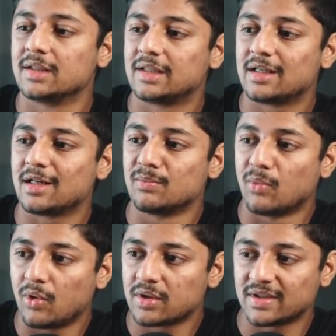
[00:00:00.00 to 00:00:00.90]
There are
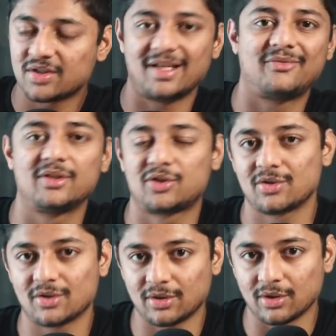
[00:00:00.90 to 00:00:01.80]
more such
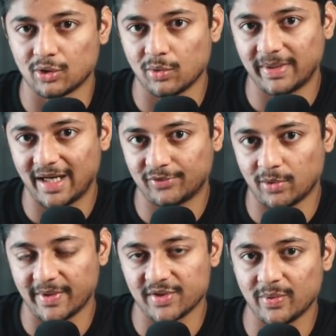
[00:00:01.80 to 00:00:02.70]
definitions on the Groww
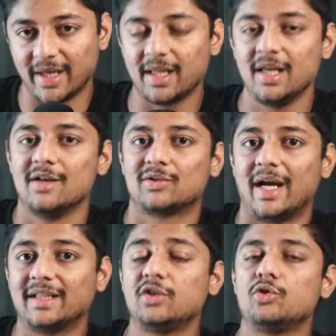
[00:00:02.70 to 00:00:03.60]
platform as well. So
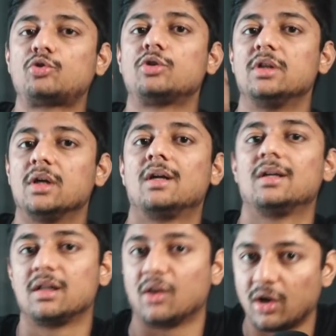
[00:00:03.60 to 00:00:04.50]
I think you should learn
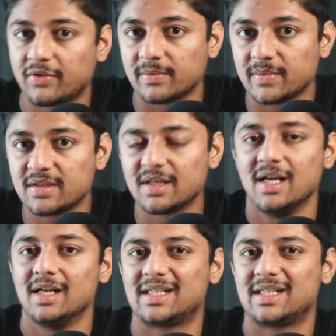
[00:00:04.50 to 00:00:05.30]
a lot from this.